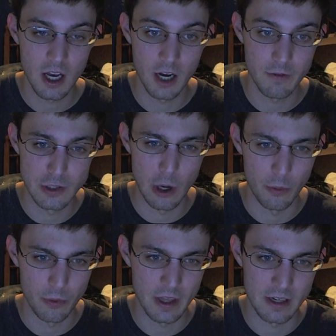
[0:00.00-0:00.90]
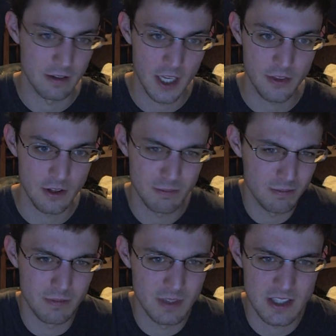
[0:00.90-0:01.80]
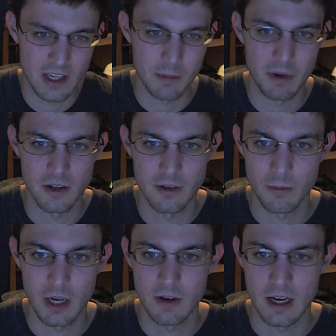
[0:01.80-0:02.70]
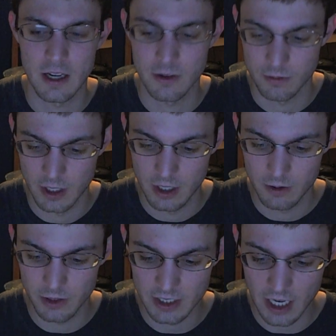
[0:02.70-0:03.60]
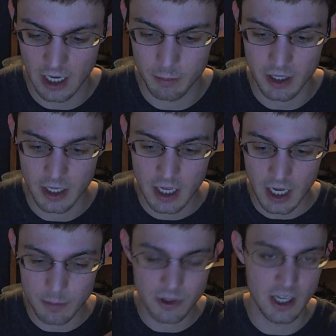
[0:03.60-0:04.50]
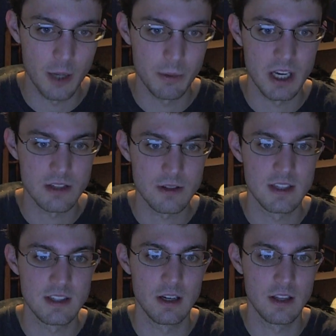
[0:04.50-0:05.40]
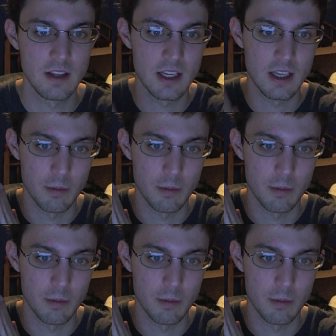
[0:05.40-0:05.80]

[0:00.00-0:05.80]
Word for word: If you don't, then hit the dislike button, whatever, I don't really care, but I'm trying to help you guys with the Siri thing.